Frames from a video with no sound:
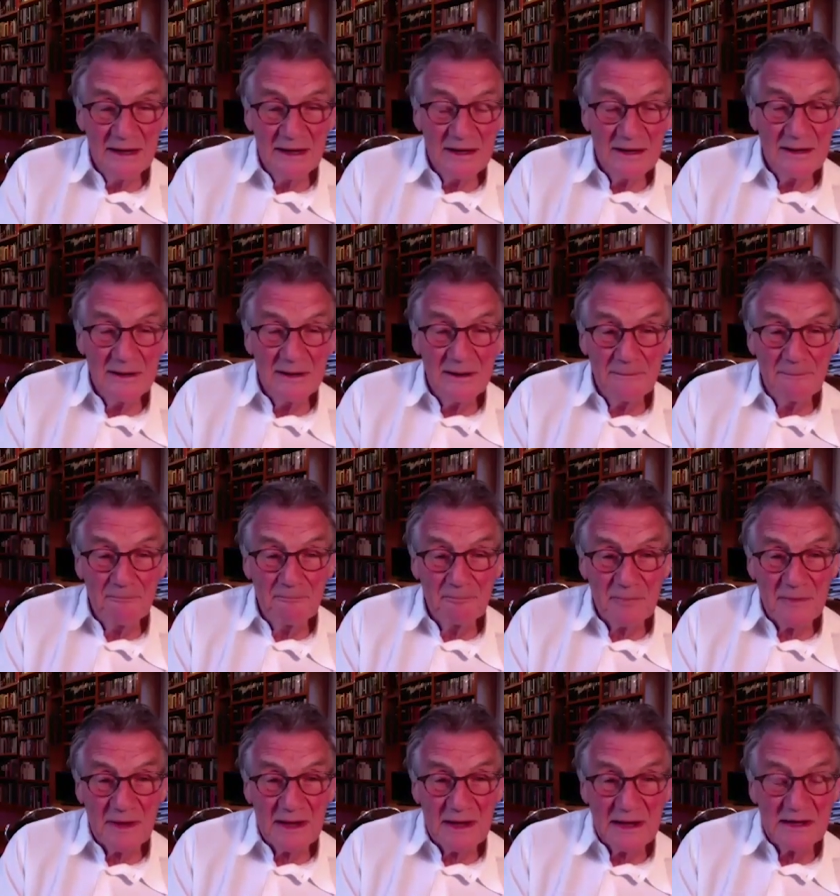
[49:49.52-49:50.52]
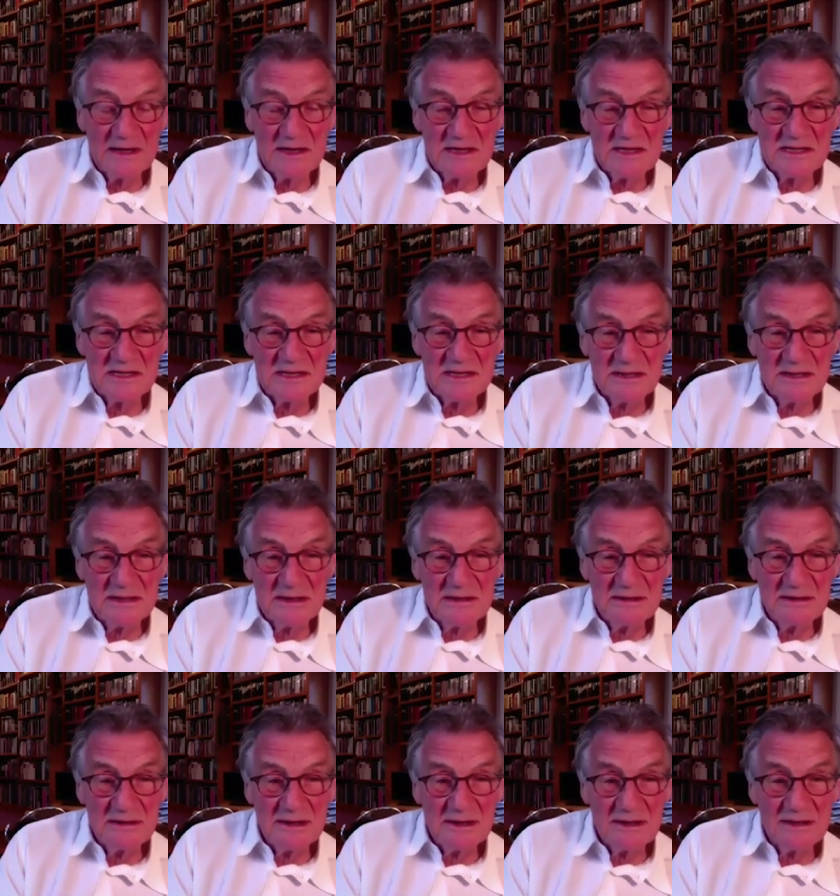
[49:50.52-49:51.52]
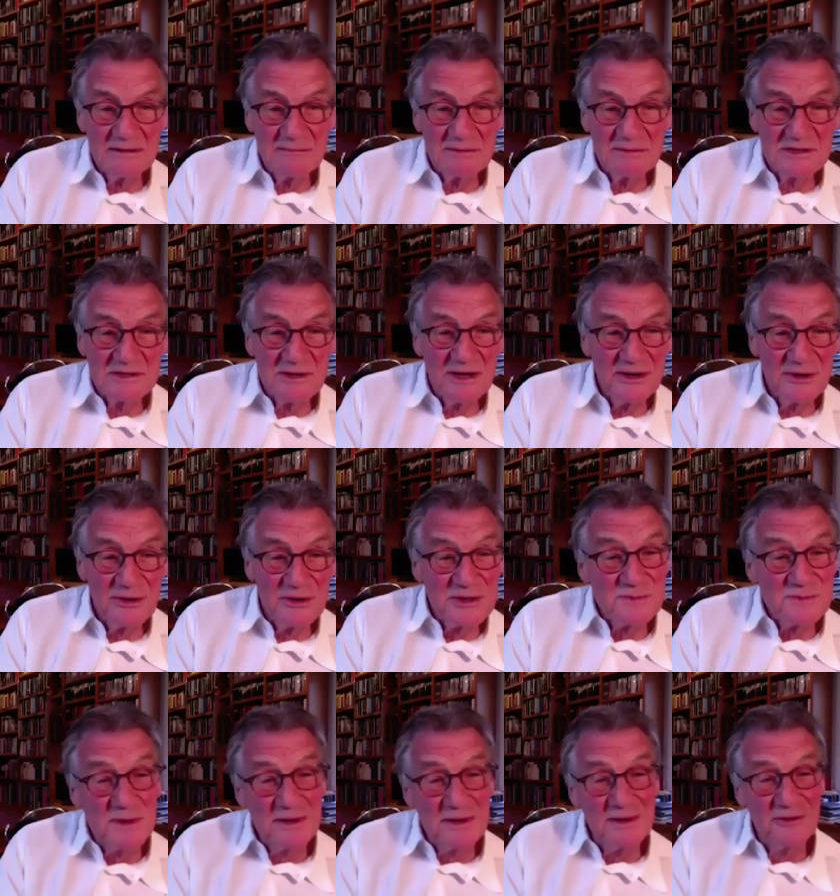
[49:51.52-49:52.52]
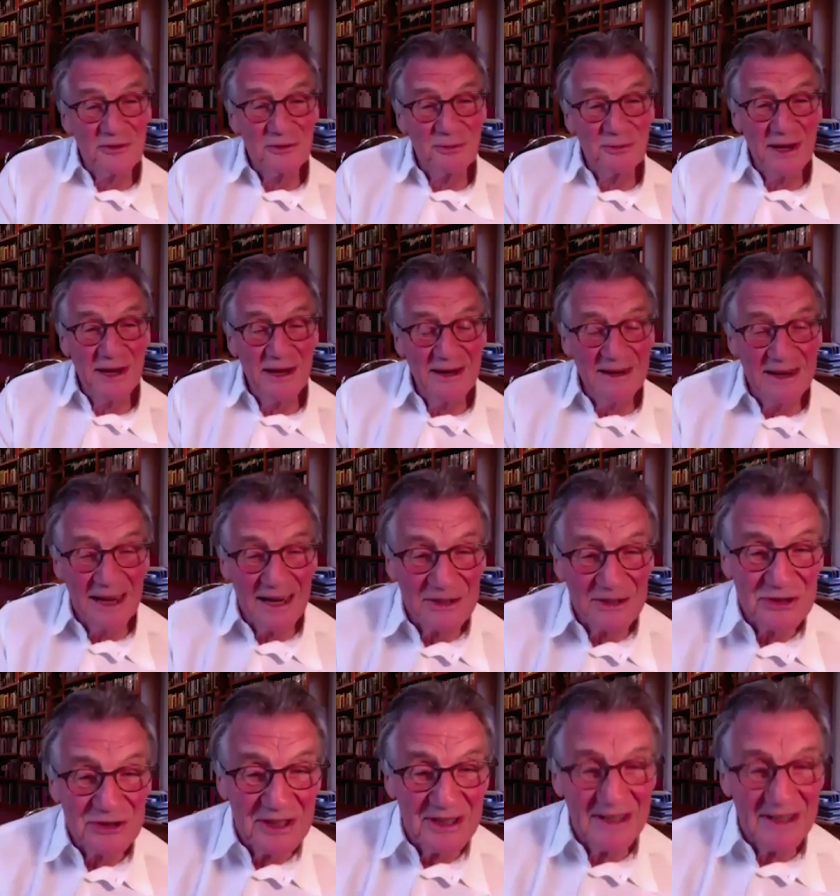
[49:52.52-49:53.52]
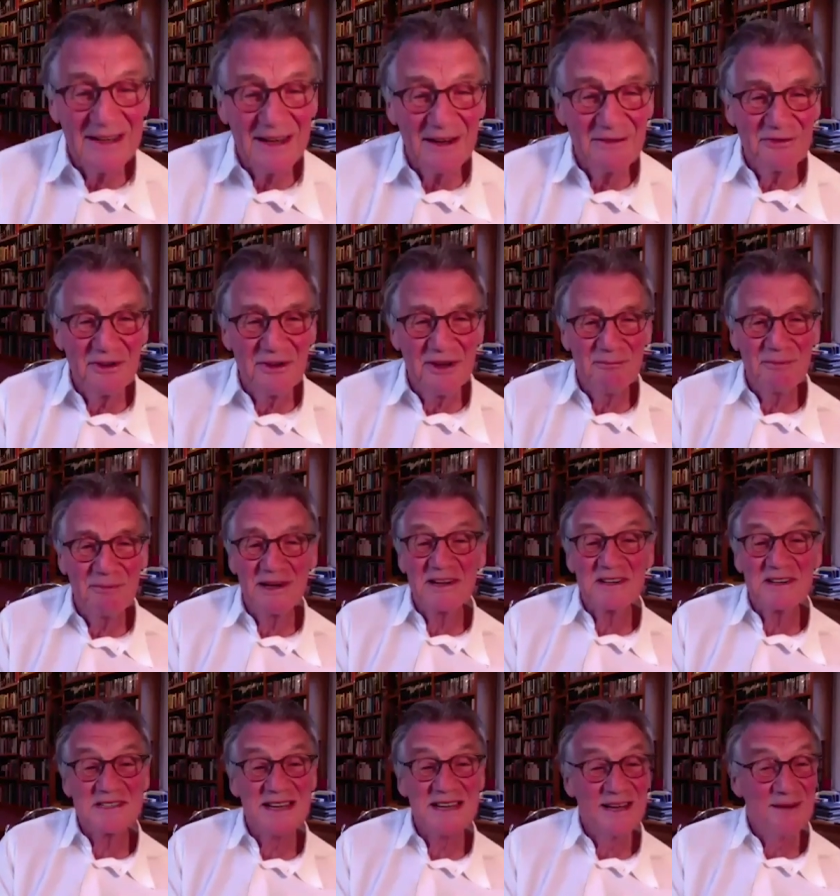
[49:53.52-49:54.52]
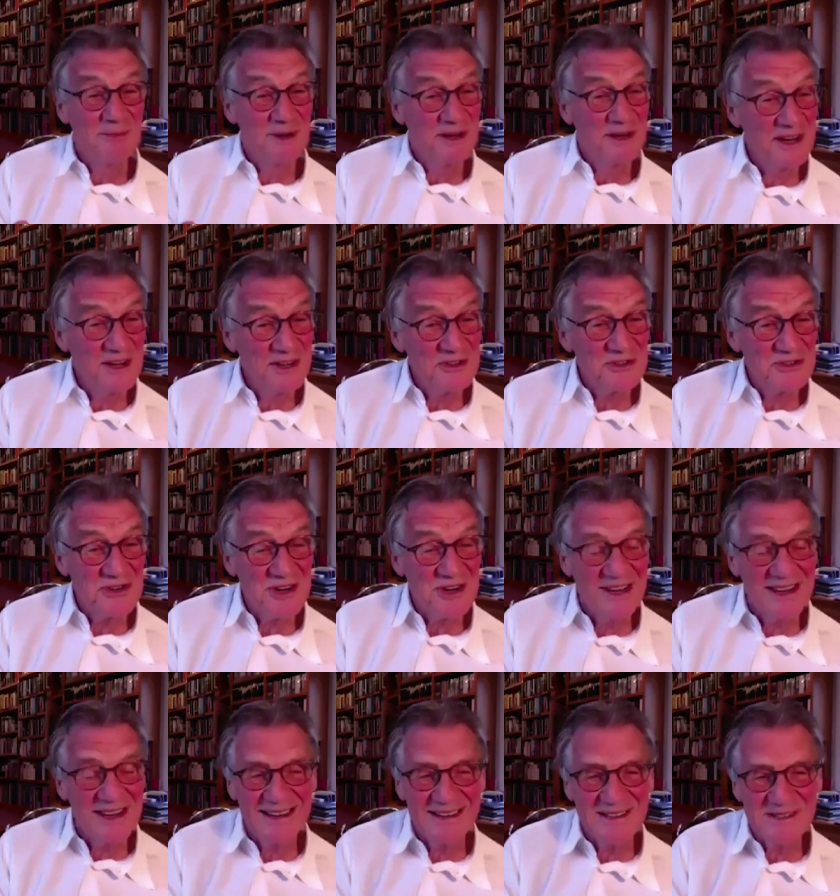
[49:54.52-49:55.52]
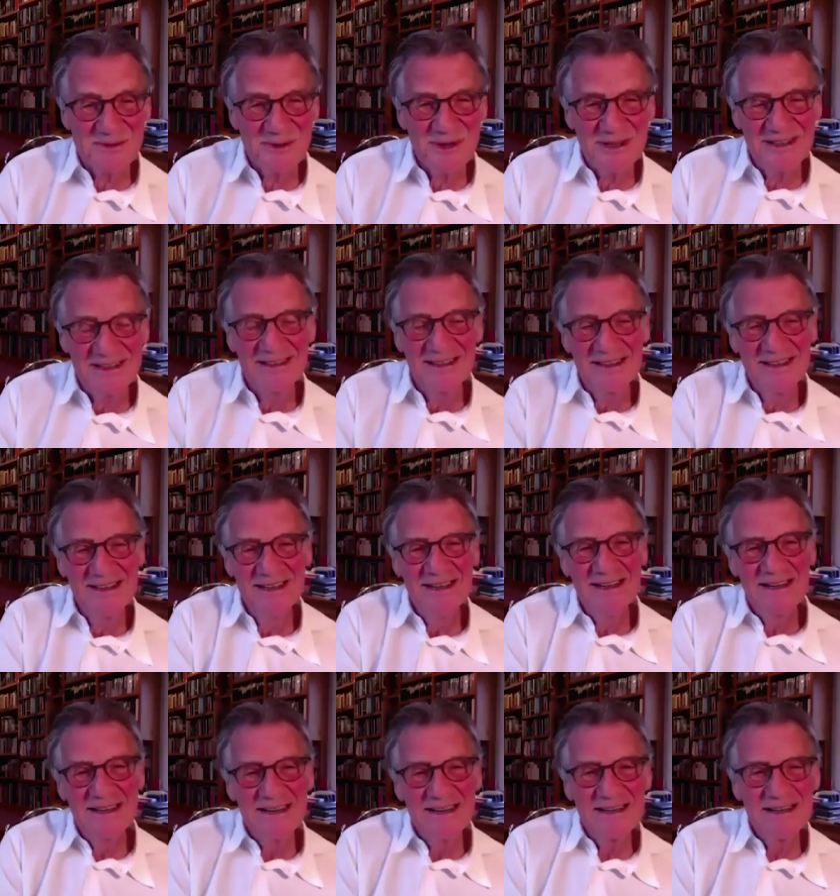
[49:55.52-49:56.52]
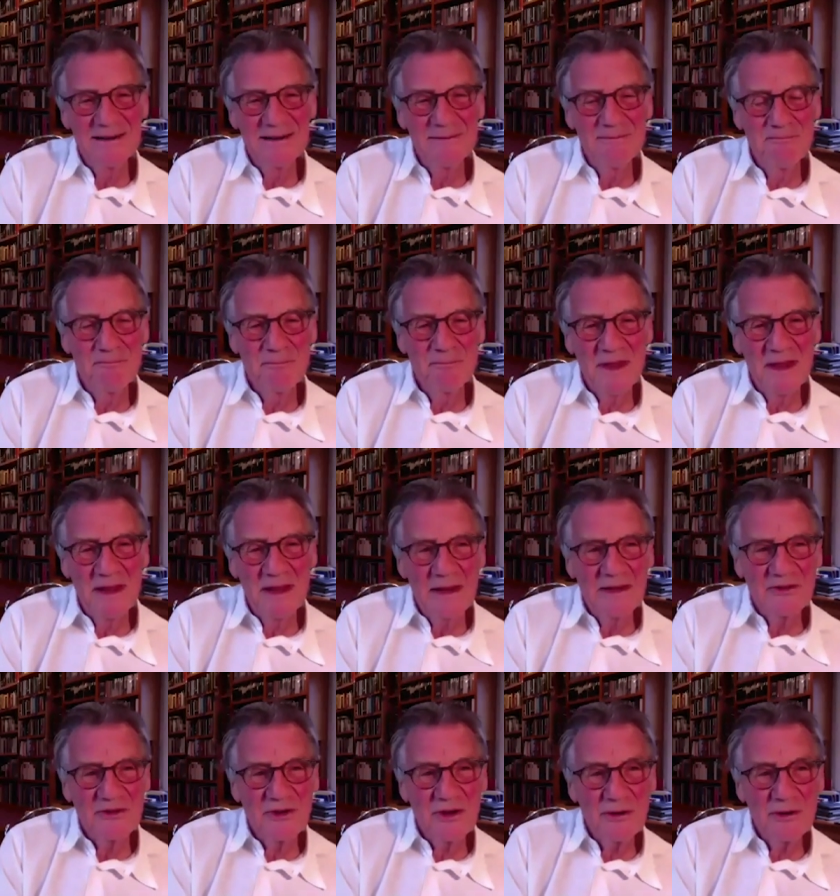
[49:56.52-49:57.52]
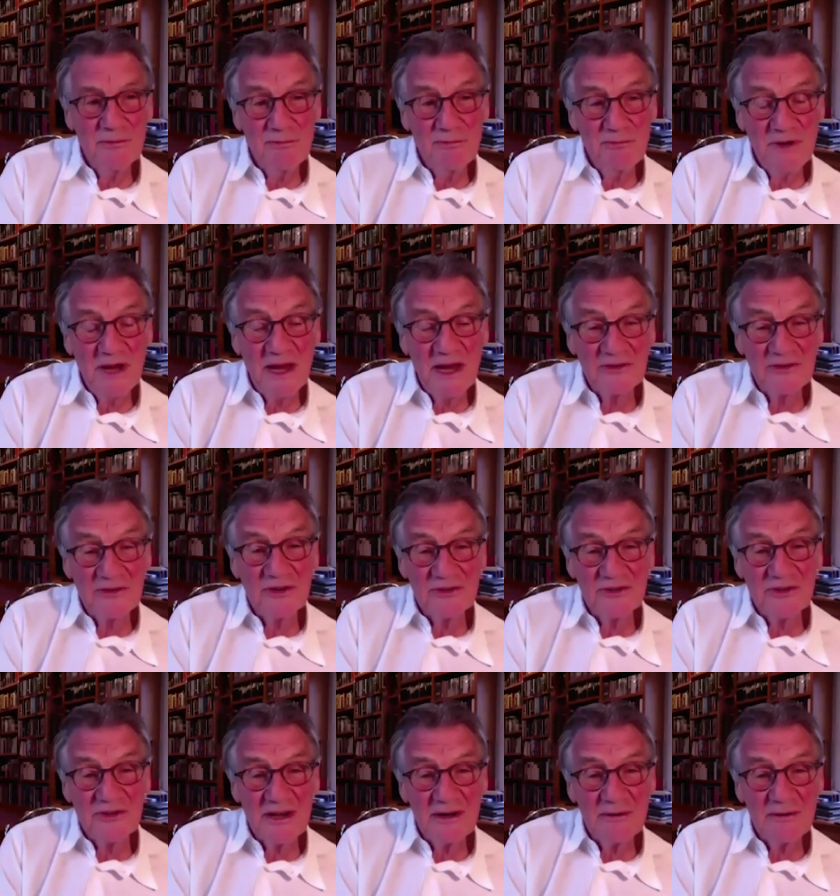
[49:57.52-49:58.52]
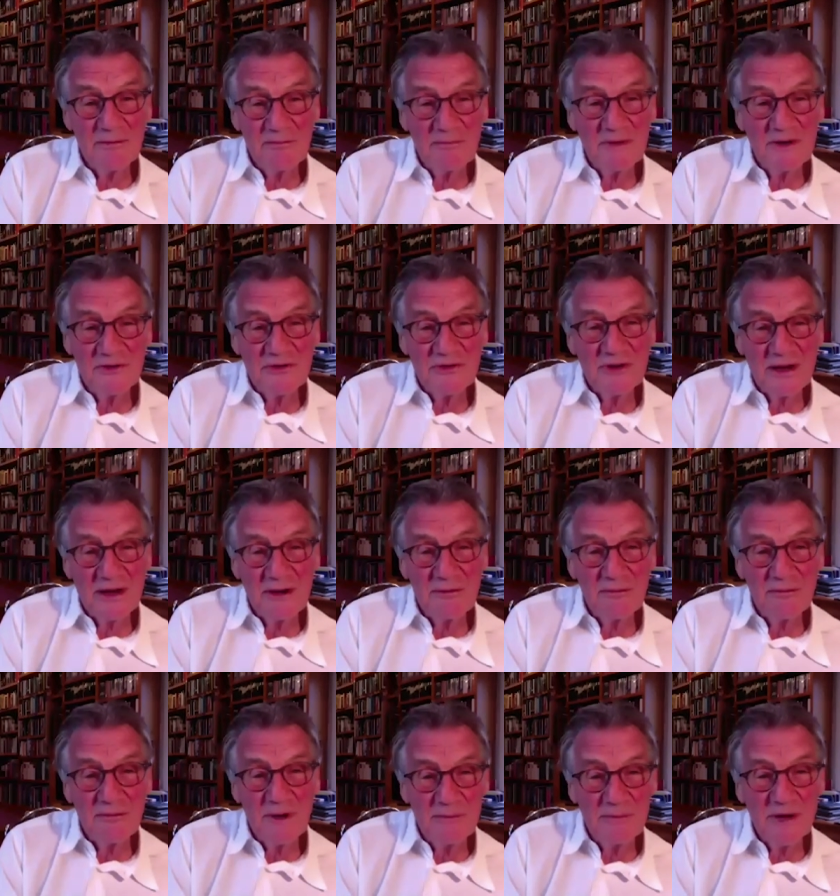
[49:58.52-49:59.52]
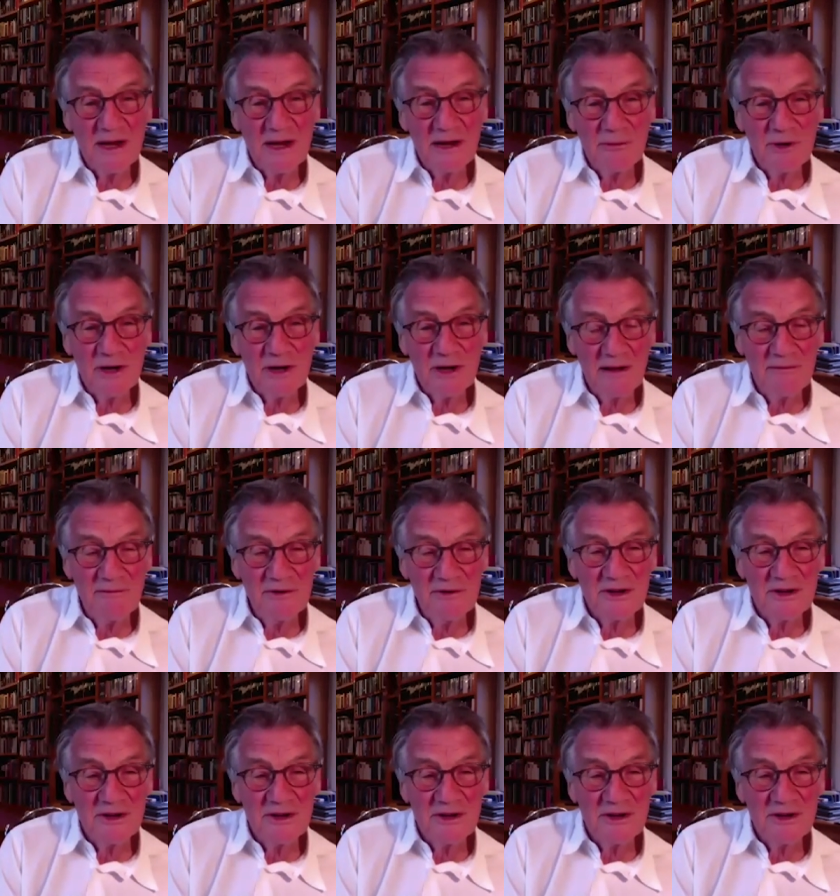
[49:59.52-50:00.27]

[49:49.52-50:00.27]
Um, and uh, and it was a great hospital to be in. Actually, I loved it because a bit of history there as well. Um, so yes, it's now it's now I'm now recovered,